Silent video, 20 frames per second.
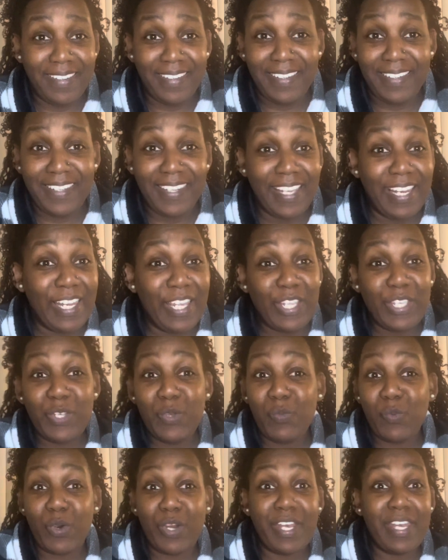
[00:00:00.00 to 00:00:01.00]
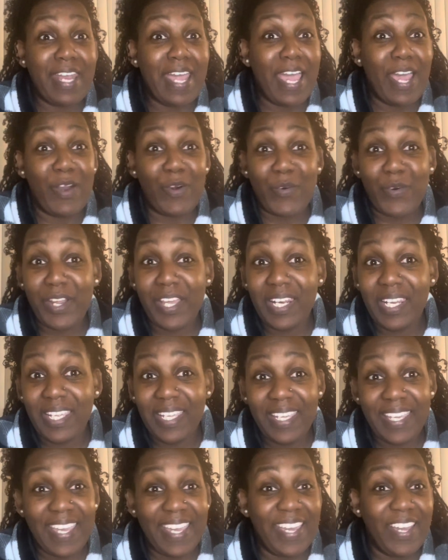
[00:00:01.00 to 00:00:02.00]
Dylan, you were not
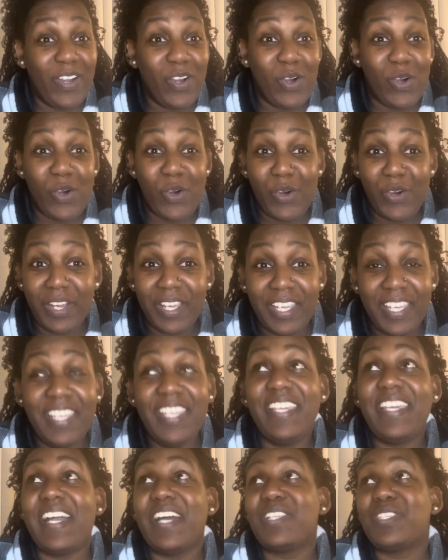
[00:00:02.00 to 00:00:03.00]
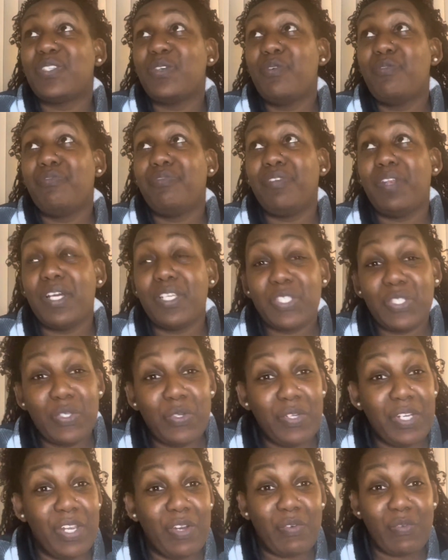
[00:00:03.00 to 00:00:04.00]
ready at all. He got so
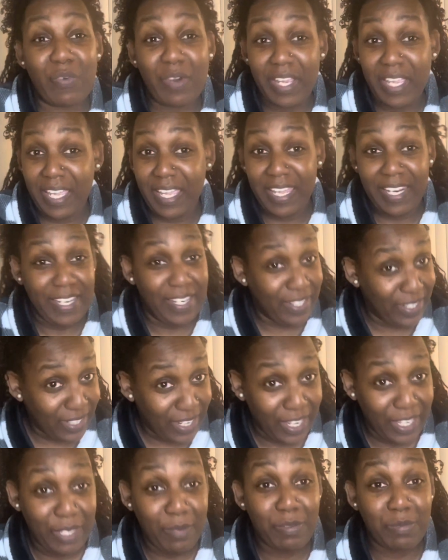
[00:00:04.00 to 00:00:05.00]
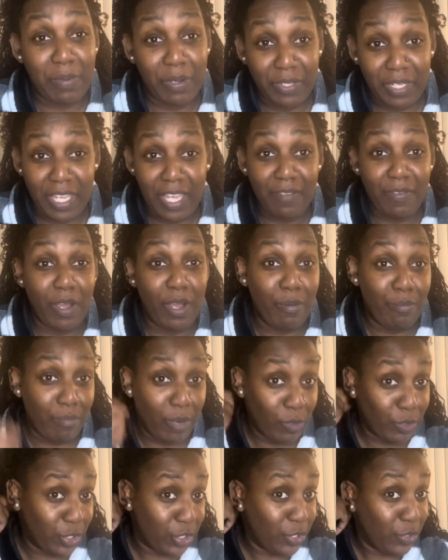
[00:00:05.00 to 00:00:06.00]
flustered and red and looked like he was about to have an
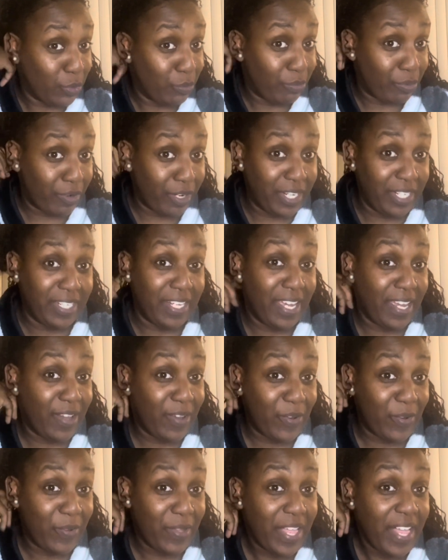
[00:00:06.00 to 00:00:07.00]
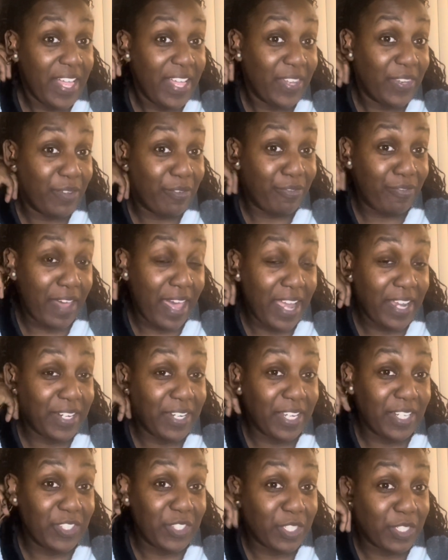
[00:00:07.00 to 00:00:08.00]
emotional breakdown. The fact
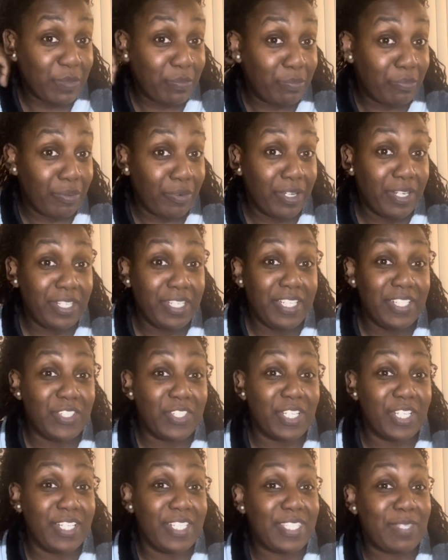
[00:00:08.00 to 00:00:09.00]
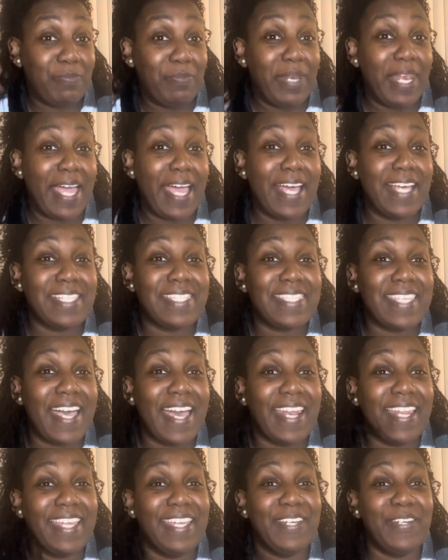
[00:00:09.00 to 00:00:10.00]
that just Britney just
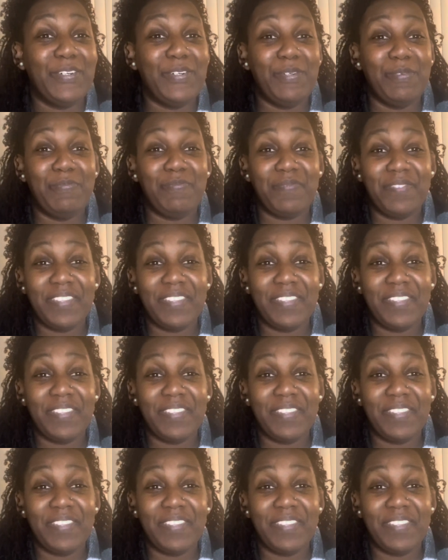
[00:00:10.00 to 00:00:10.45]
blindsided him.